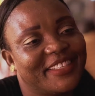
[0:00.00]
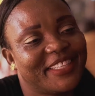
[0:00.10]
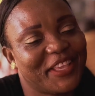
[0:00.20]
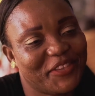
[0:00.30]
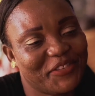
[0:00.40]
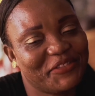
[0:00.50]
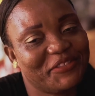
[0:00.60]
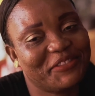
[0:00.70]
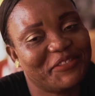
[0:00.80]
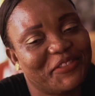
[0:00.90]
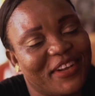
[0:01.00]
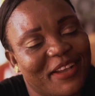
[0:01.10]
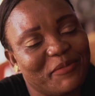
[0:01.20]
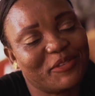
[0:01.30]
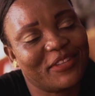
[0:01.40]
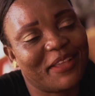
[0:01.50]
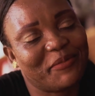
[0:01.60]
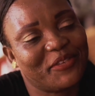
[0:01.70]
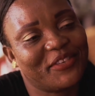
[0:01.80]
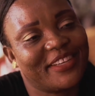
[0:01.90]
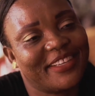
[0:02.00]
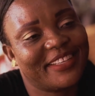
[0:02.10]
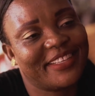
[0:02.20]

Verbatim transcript: Thank you for coming to Liberia.